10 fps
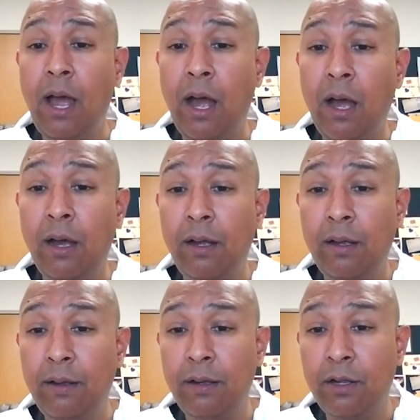
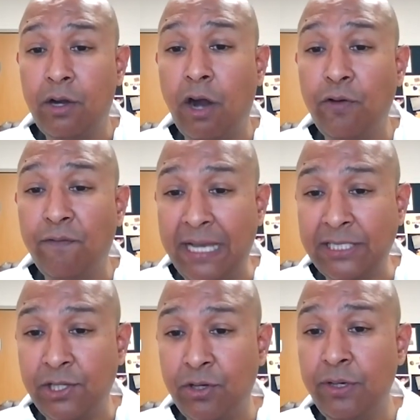
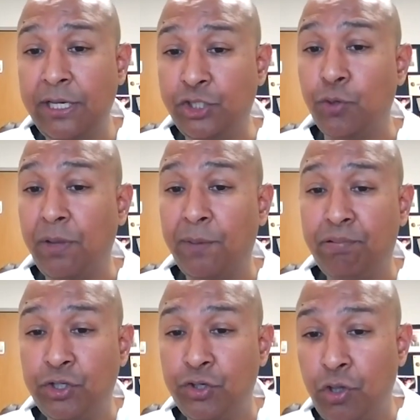Cardiovascular, is your blood
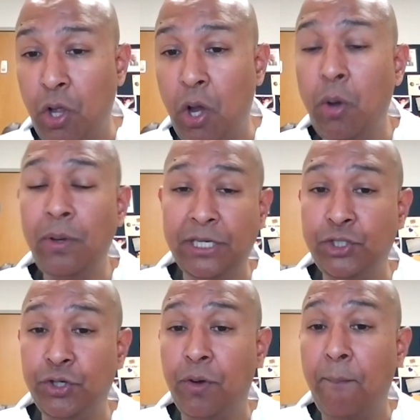pressure low?
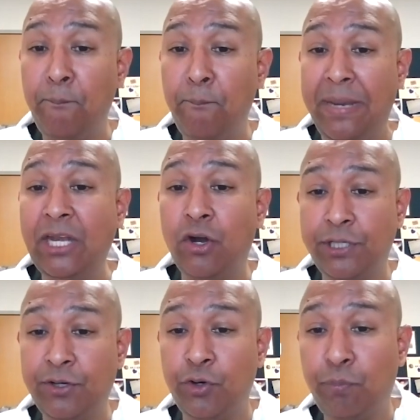Is your mean
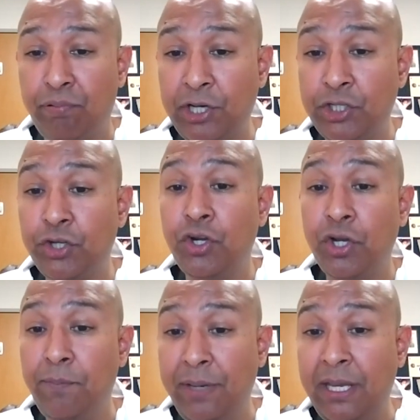arterial pressure
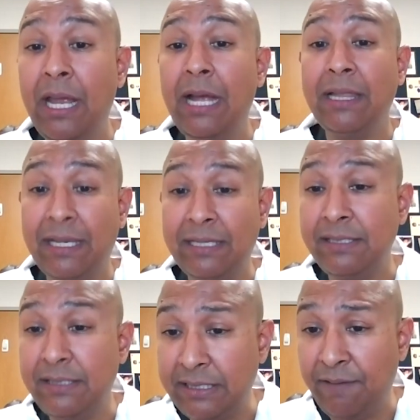going to be less
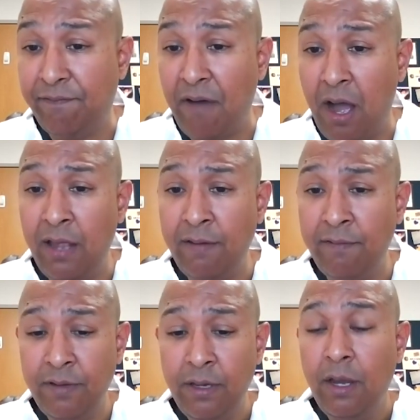than 65?
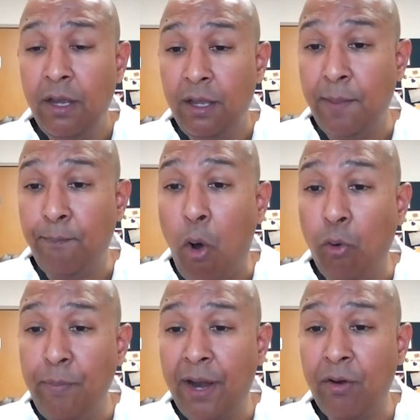The
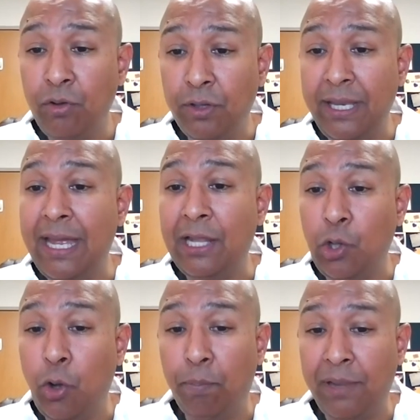bone marrow, looking
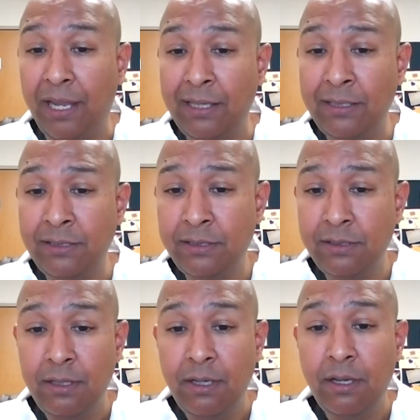at low platelets.